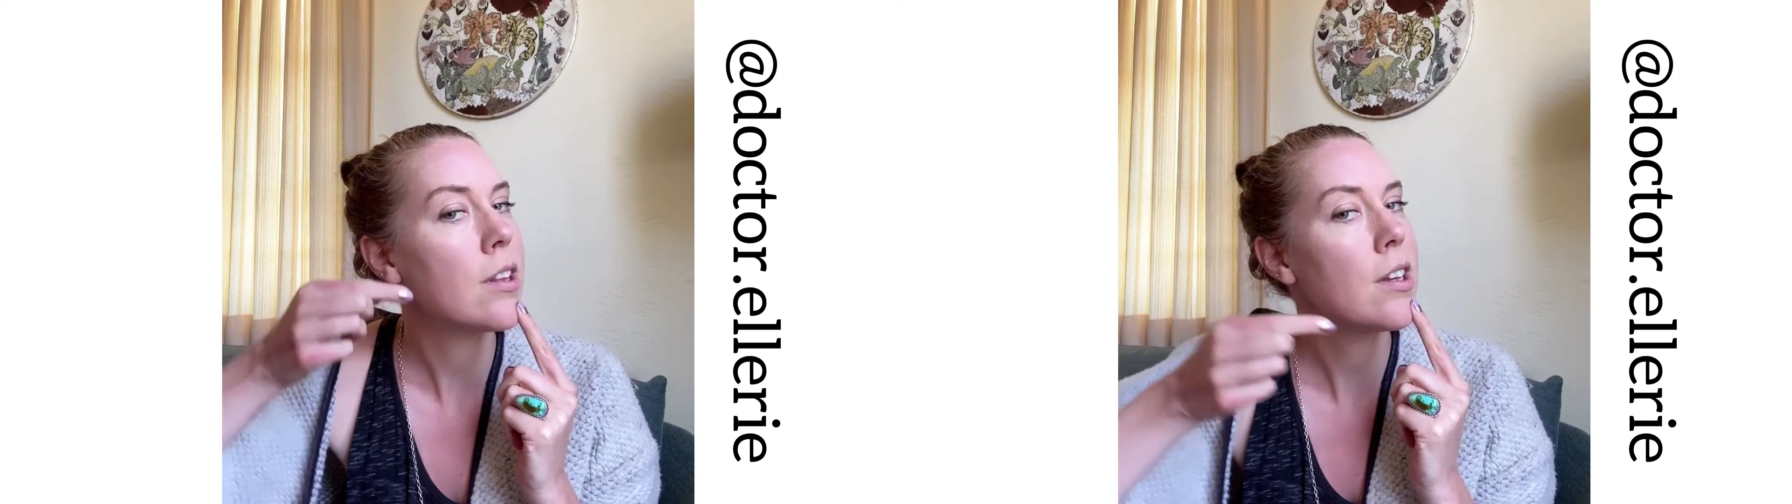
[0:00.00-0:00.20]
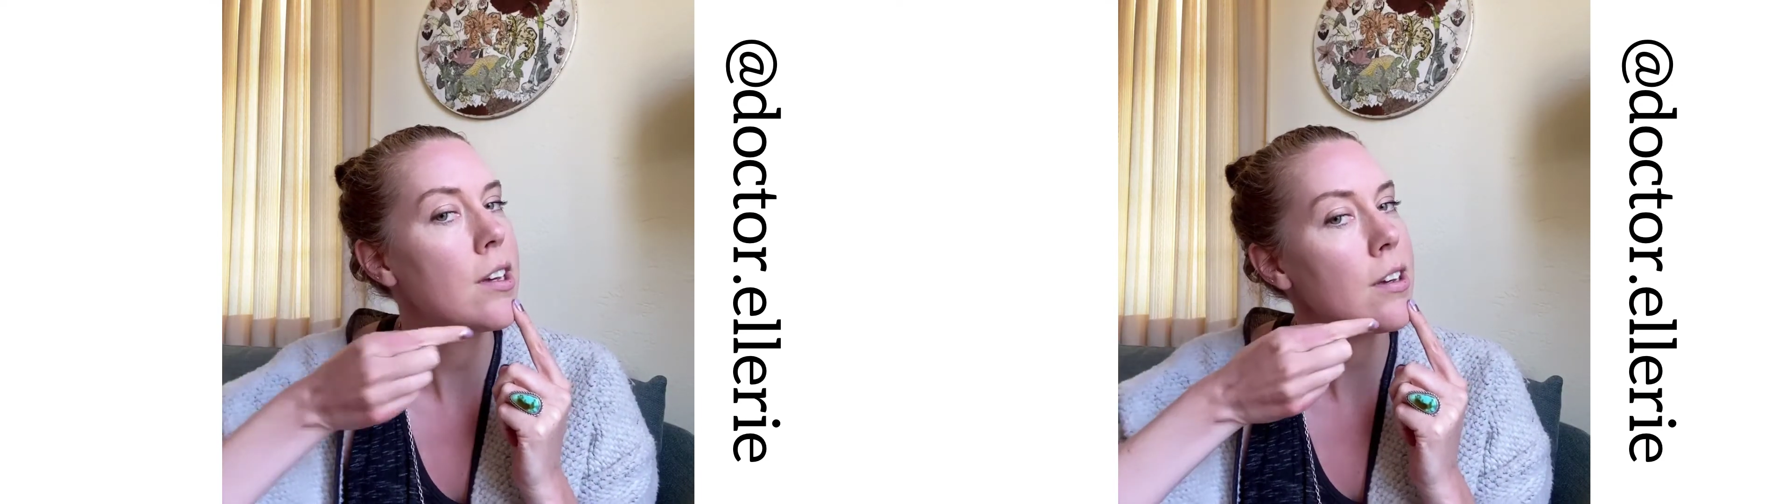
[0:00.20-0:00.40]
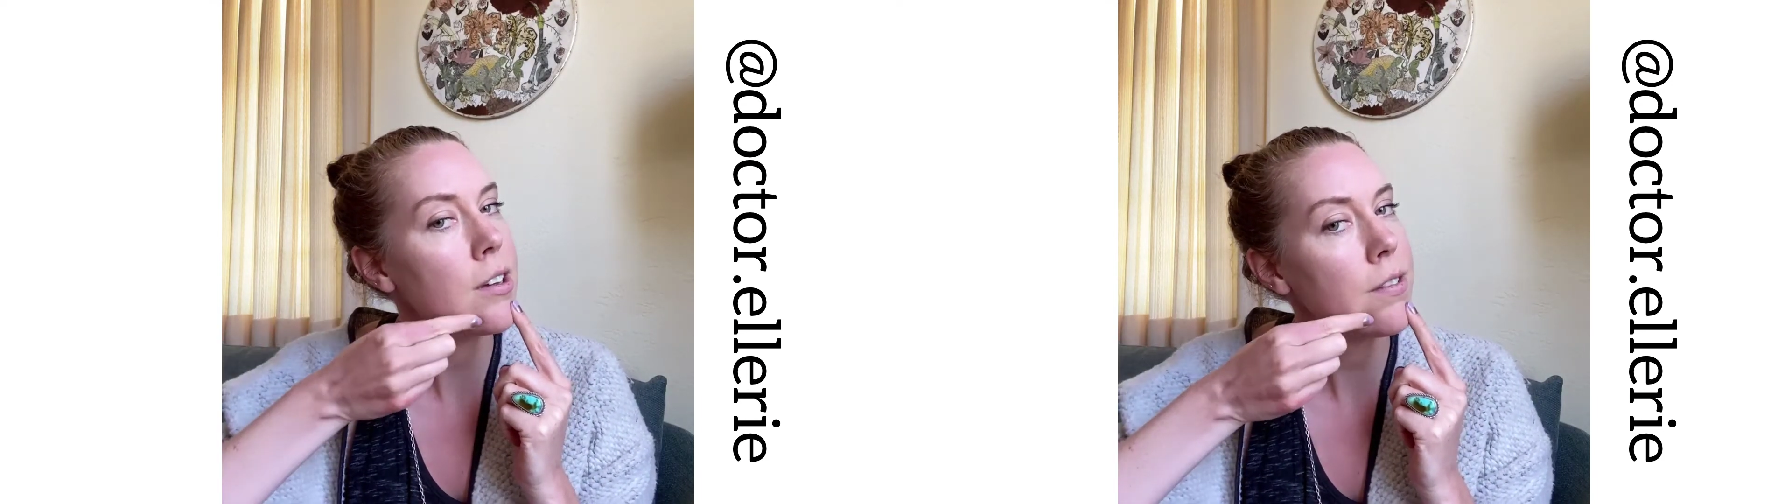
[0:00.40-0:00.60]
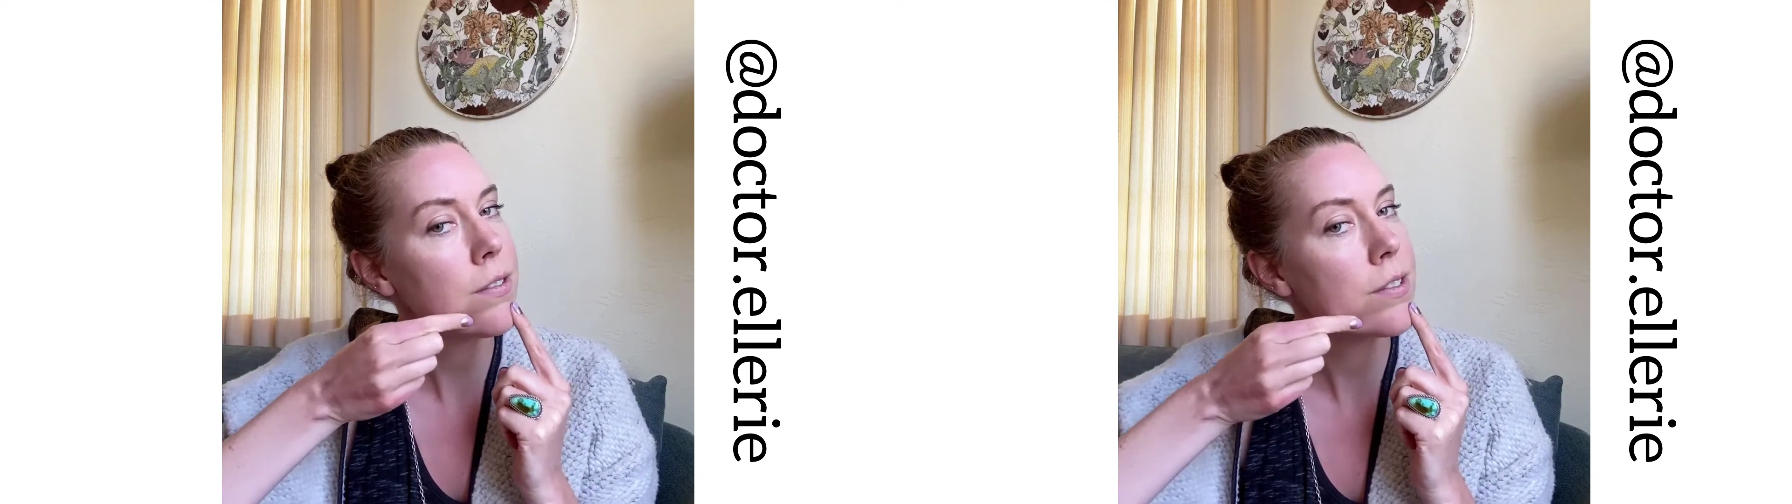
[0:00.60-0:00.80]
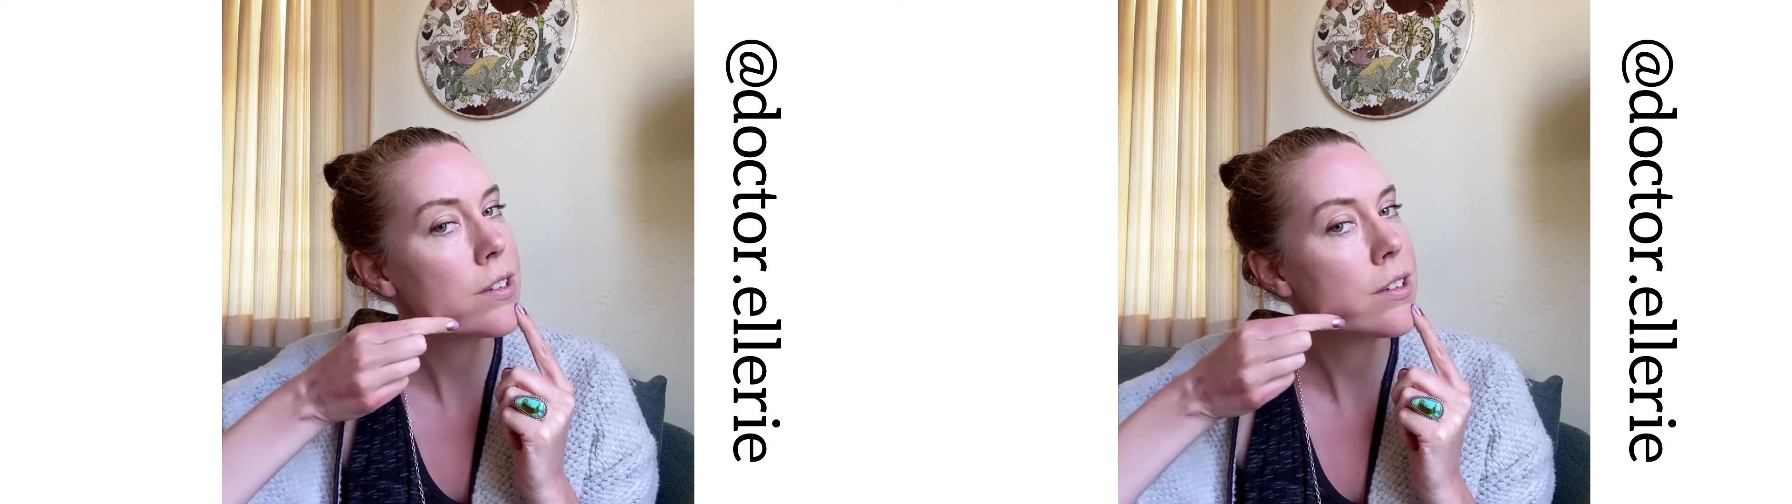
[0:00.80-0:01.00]

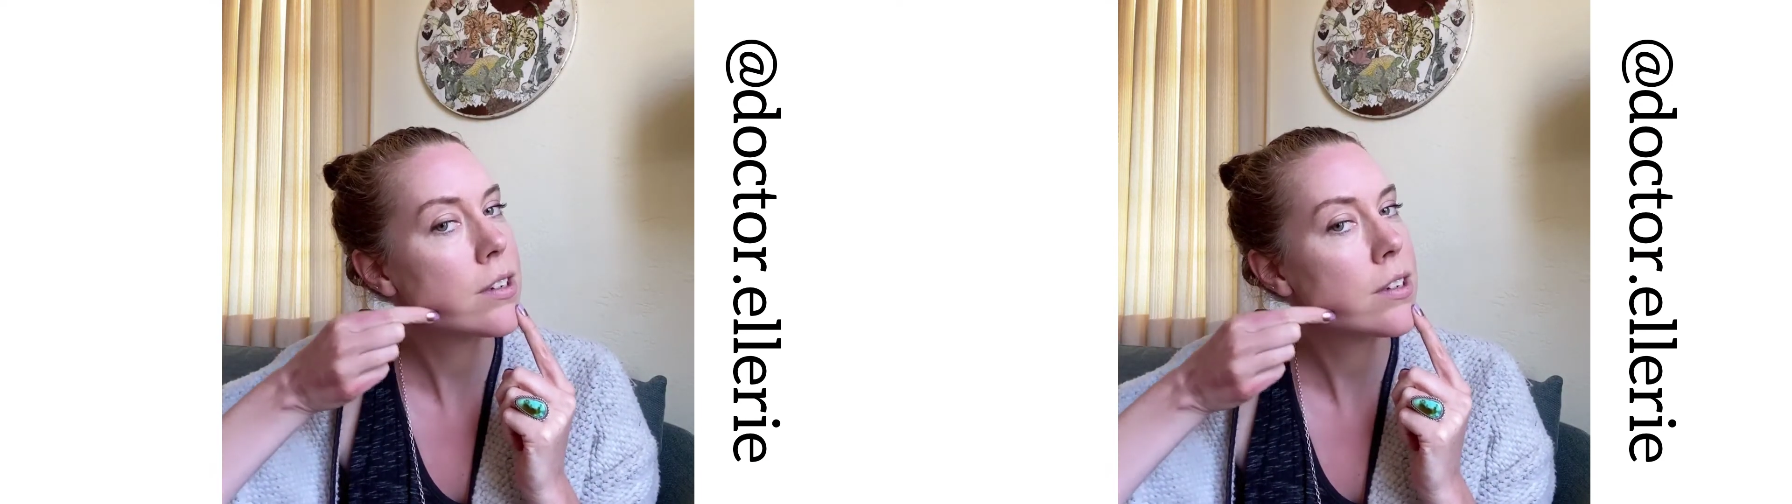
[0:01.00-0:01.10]
lift.